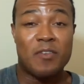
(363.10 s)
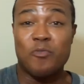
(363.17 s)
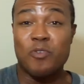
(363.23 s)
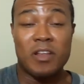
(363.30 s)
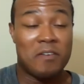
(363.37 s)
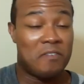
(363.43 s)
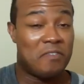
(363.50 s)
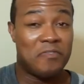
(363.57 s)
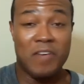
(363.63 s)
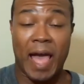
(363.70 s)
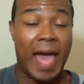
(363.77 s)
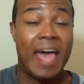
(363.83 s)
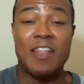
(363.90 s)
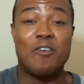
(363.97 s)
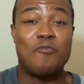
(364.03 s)
or whatever.
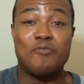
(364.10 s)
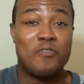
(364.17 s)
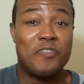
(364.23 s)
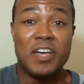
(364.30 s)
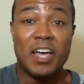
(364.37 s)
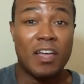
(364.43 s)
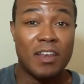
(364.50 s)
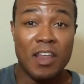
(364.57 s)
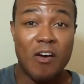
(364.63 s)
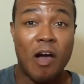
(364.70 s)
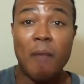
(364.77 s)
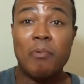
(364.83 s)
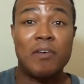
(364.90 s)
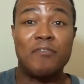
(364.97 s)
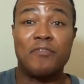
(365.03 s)
I don't fucking know.
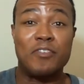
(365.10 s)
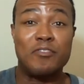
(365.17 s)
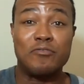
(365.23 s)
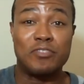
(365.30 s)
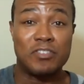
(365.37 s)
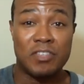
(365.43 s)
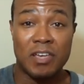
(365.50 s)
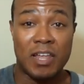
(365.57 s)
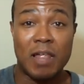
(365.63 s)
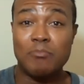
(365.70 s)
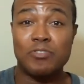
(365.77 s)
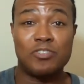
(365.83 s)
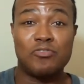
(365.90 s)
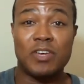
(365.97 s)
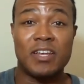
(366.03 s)
I'm confused as hell. I'm
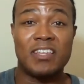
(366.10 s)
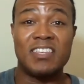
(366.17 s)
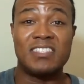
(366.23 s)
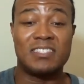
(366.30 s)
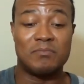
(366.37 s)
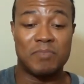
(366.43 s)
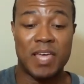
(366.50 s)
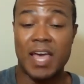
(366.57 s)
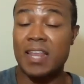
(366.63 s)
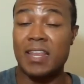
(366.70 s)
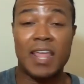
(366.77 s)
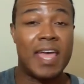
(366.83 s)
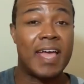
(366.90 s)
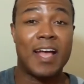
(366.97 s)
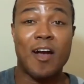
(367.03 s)
just trying to get some
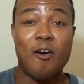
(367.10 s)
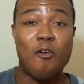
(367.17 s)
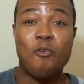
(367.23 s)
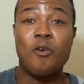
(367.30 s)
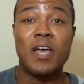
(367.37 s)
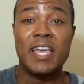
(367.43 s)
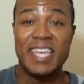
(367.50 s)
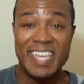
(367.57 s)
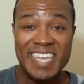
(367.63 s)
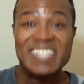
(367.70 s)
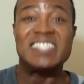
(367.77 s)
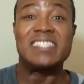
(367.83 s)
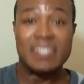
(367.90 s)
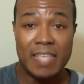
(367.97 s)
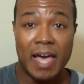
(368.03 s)
goddamn gone
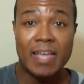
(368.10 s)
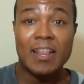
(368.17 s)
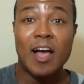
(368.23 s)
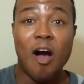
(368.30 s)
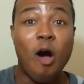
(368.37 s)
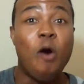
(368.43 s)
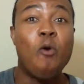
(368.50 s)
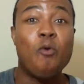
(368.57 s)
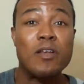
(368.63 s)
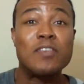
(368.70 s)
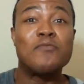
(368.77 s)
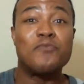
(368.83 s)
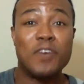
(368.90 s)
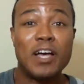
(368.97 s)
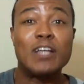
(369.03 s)
insight on what the
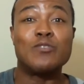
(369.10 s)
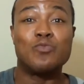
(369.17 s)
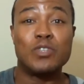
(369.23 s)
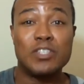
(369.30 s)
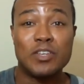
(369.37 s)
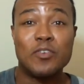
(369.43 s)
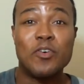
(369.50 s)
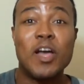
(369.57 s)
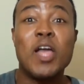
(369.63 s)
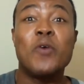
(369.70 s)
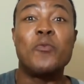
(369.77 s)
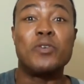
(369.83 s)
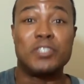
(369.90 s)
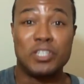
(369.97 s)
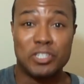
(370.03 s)
fuck is we doing
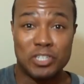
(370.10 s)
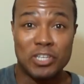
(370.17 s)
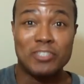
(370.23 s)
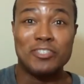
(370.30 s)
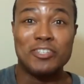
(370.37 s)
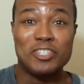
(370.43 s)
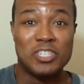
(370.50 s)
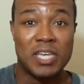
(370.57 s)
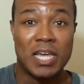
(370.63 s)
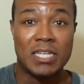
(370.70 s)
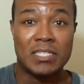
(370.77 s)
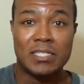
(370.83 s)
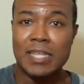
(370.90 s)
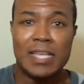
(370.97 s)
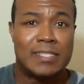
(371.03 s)
with the 10-year
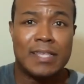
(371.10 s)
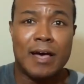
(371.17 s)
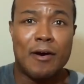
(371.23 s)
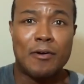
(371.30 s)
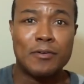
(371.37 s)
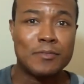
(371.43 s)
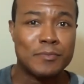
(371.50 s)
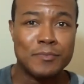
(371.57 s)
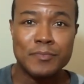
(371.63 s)
challenge. That's all.